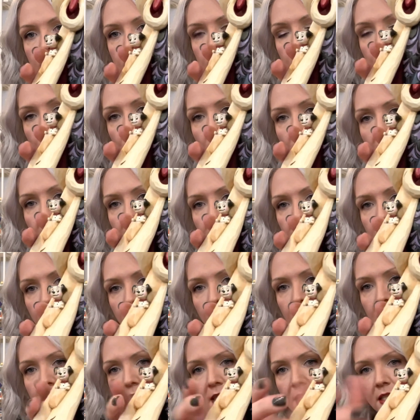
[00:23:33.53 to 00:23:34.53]
You guys, the
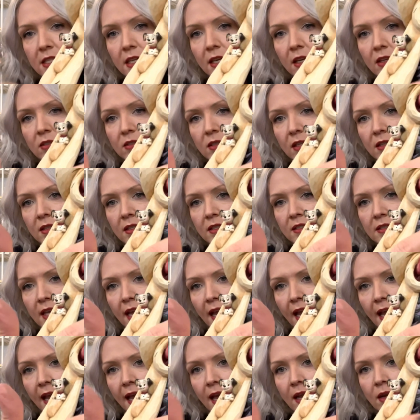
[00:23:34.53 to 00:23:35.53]
details on this
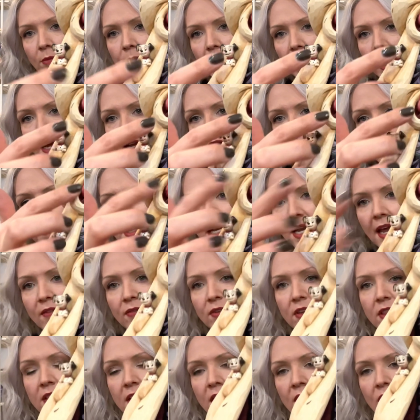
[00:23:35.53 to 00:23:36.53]
handbag. I mean,
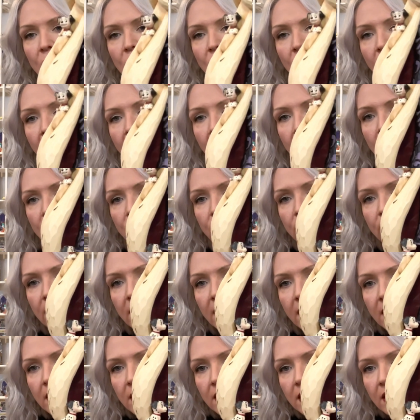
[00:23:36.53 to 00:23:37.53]
everything. Her
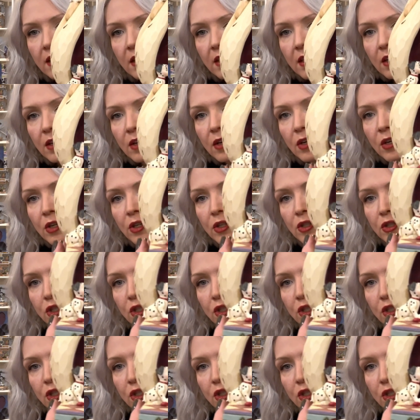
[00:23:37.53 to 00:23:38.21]
outfit, her